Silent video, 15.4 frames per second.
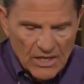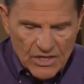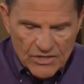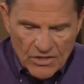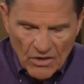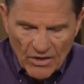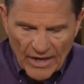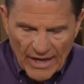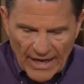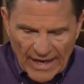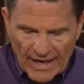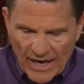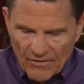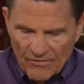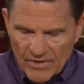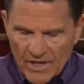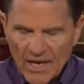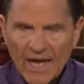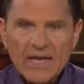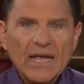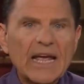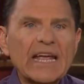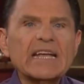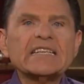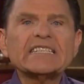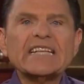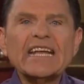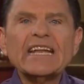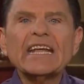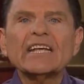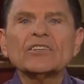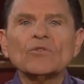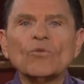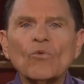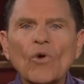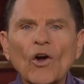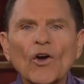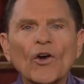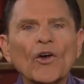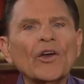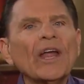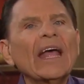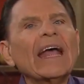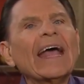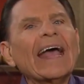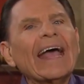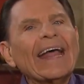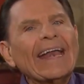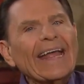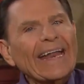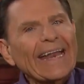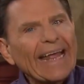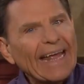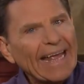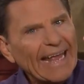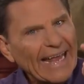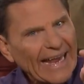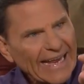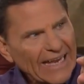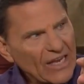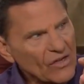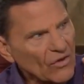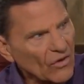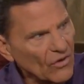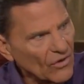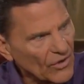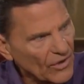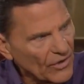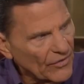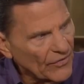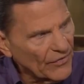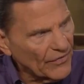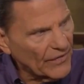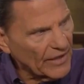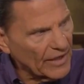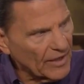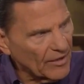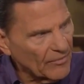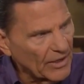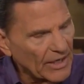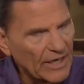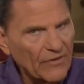So, and I realized he sent his word and it healed them.